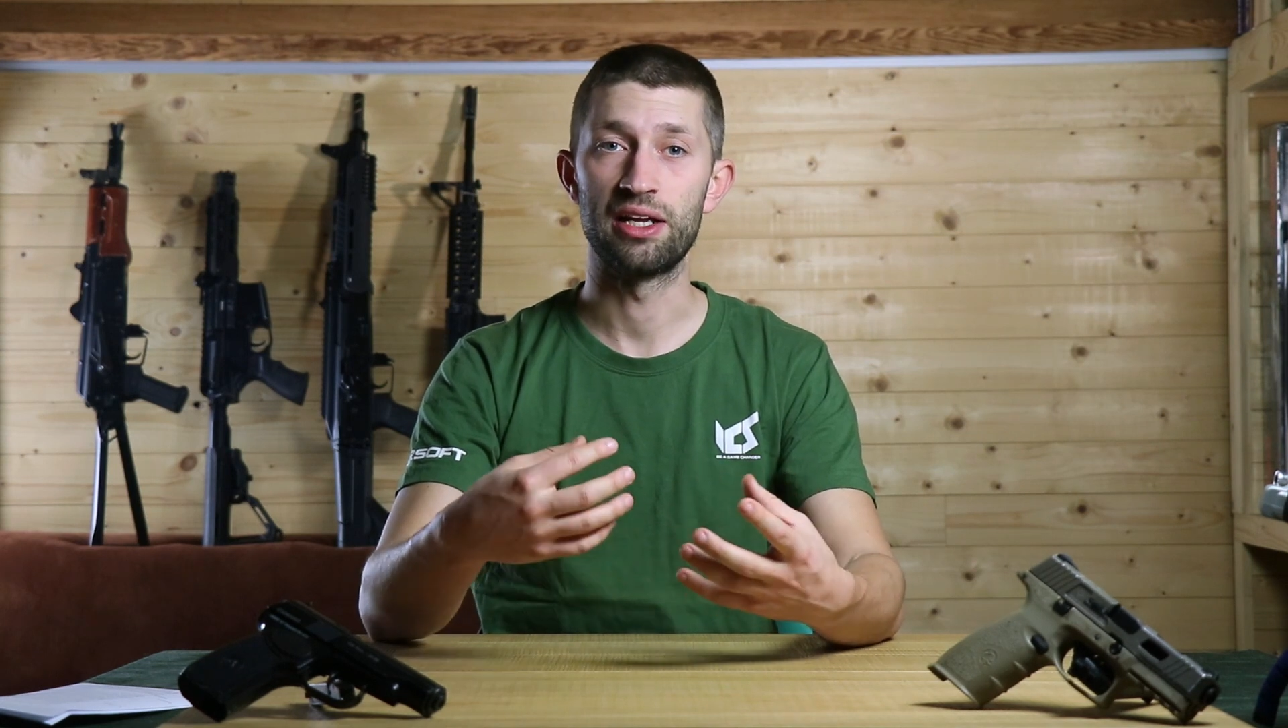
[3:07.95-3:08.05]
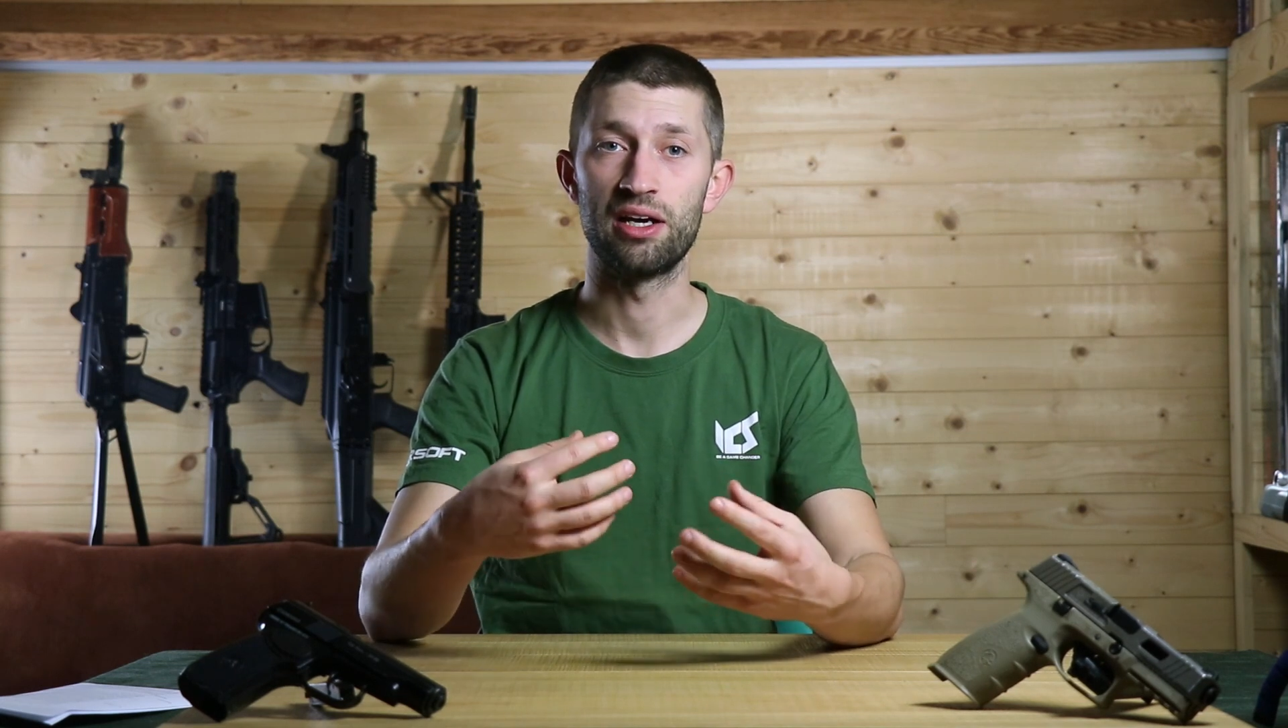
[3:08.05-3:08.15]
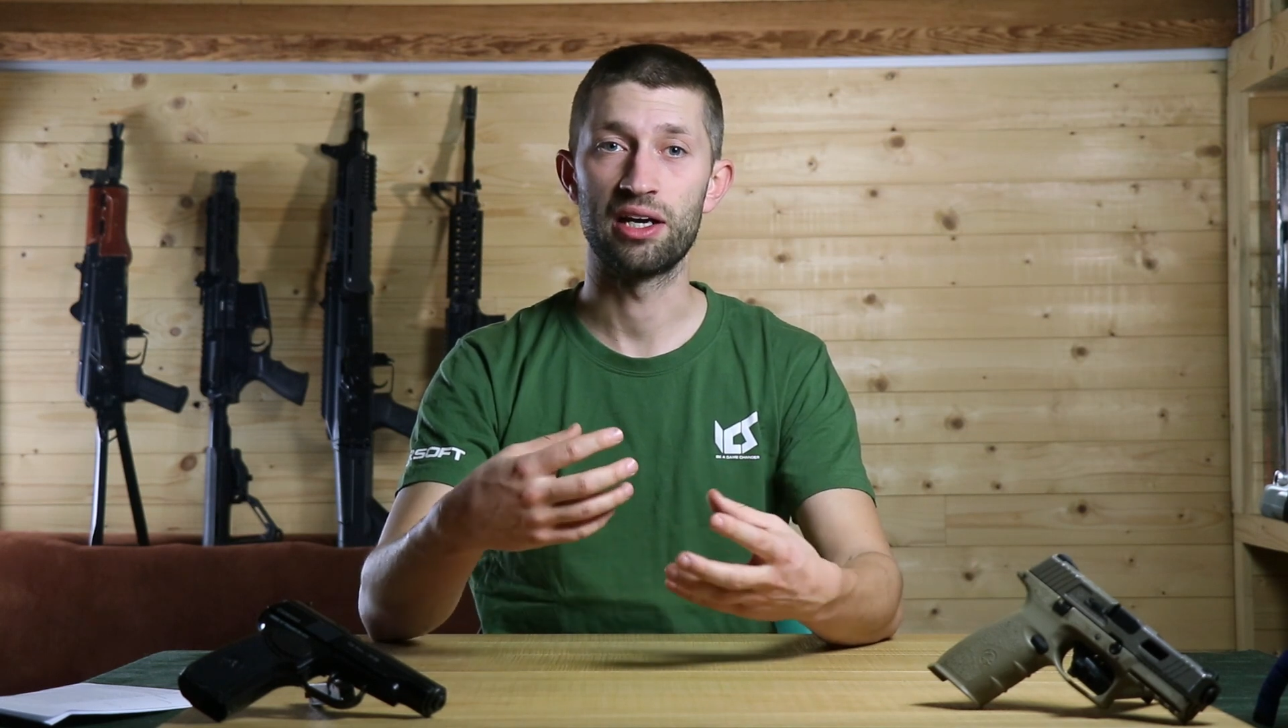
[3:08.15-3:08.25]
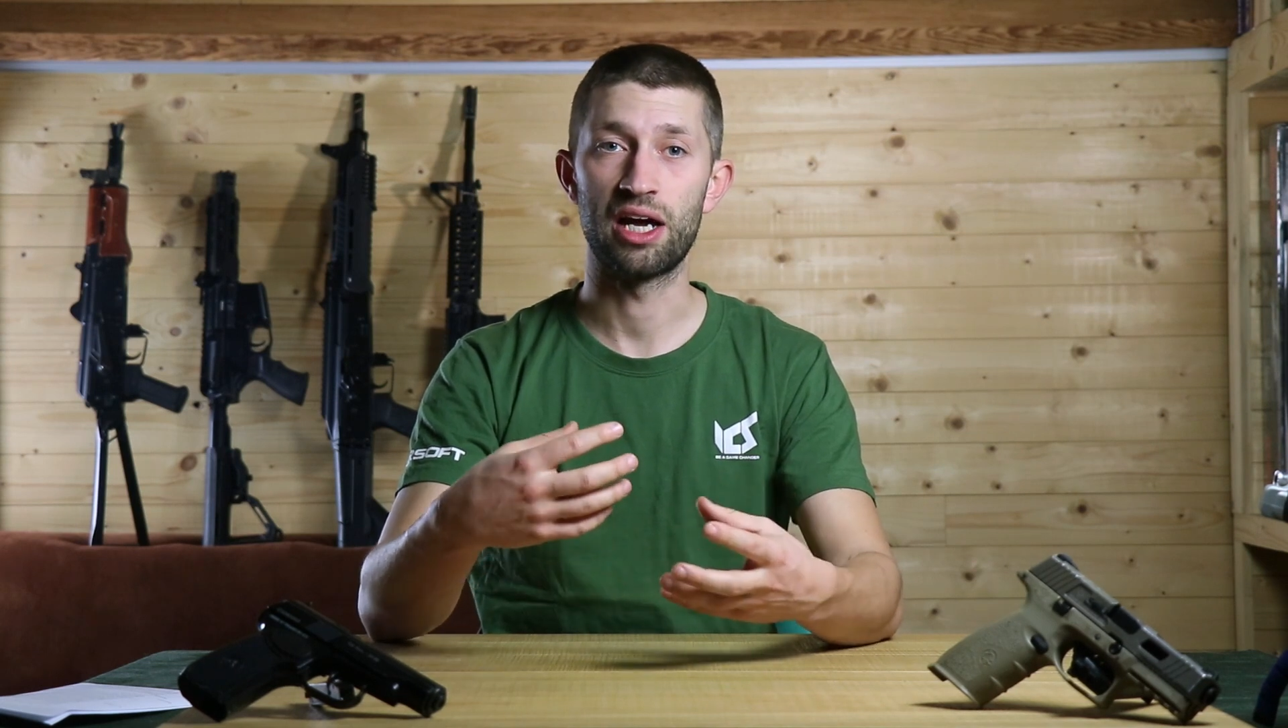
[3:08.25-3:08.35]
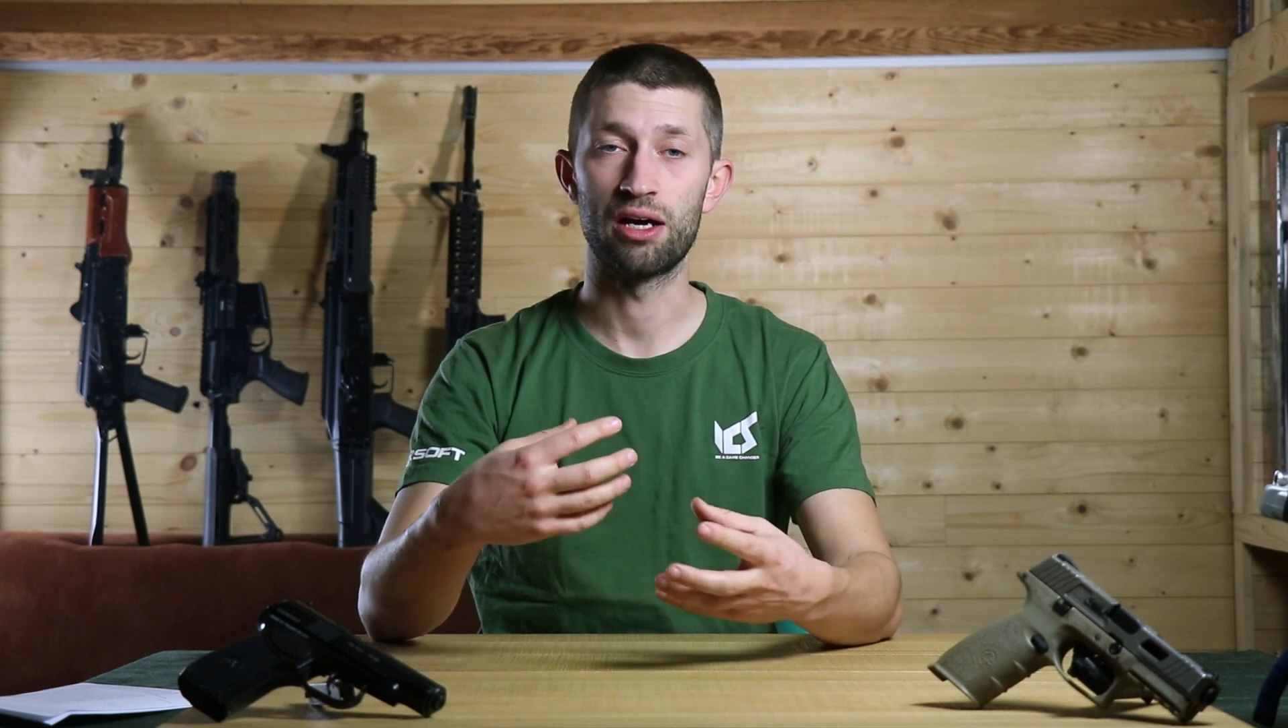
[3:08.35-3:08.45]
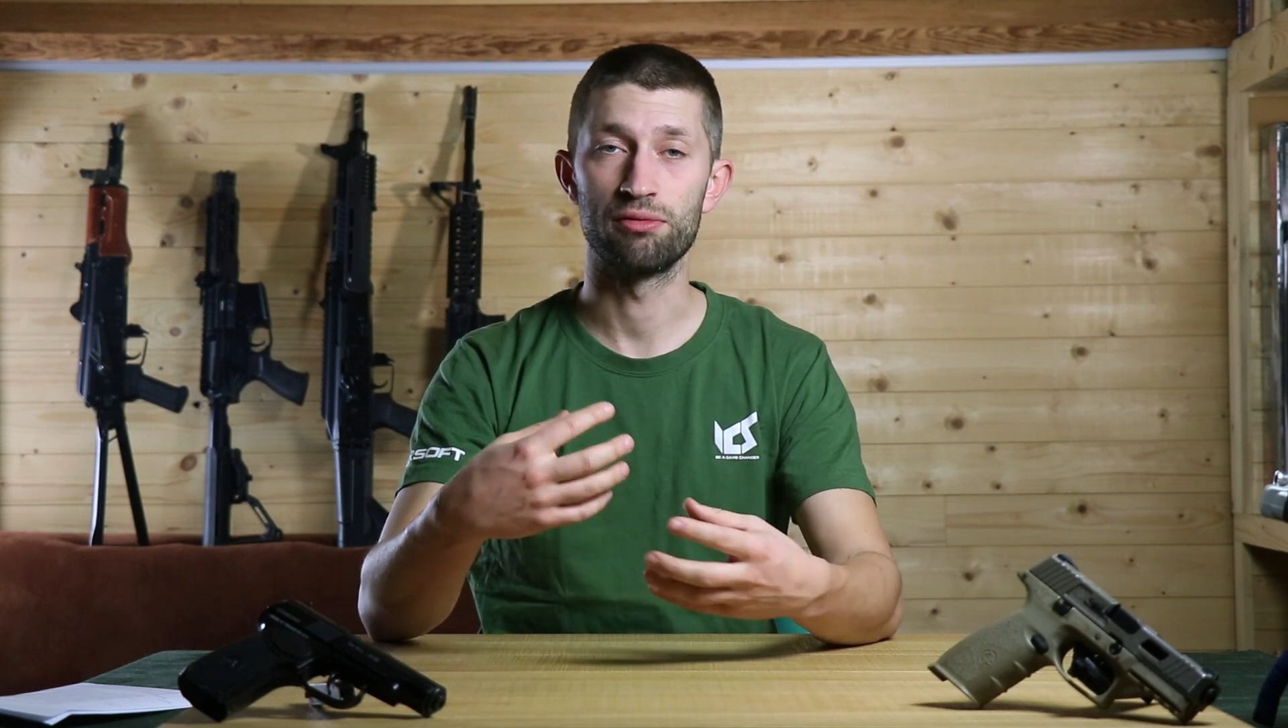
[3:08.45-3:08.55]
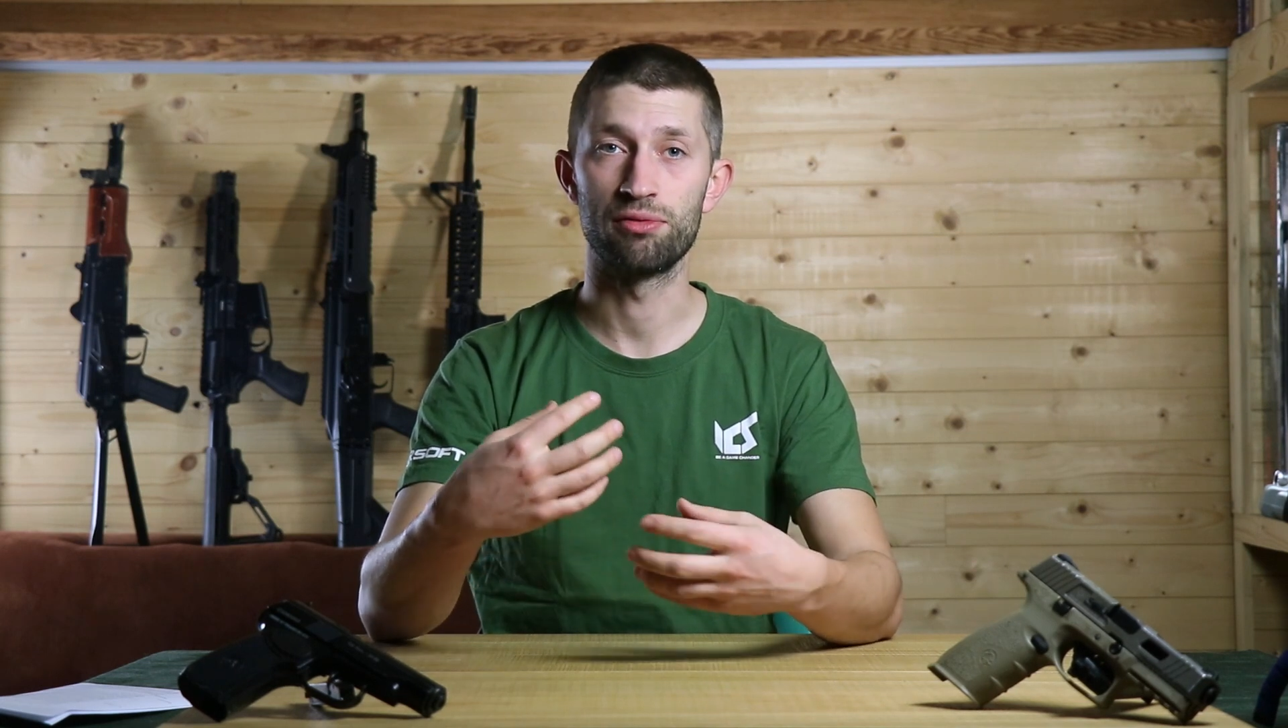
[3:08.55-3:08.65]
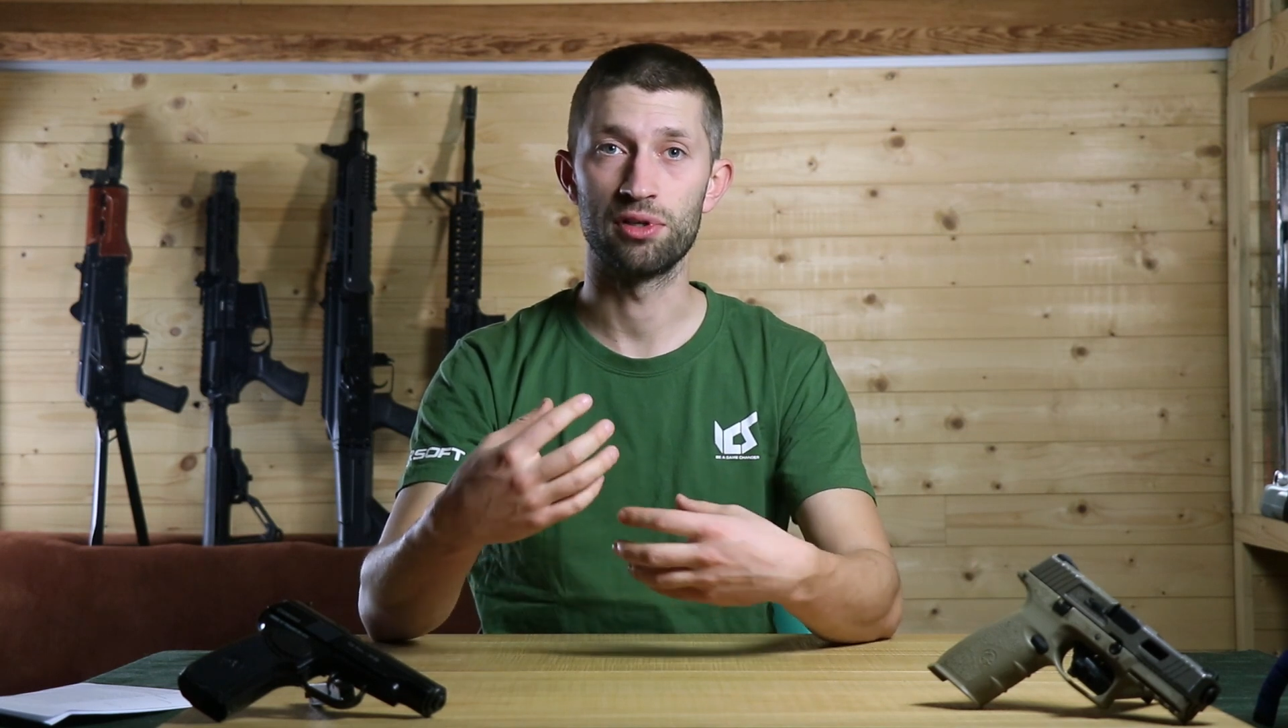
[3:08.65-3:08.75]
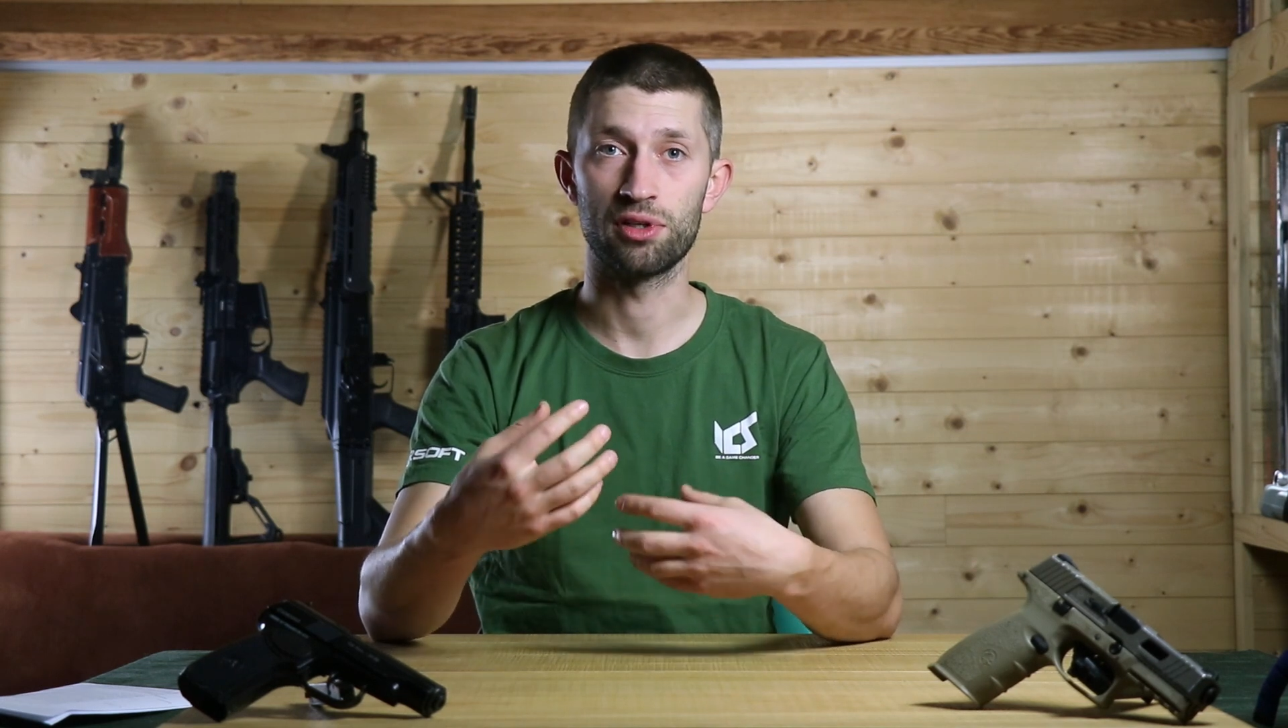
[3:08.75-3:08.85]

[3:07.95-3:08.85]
have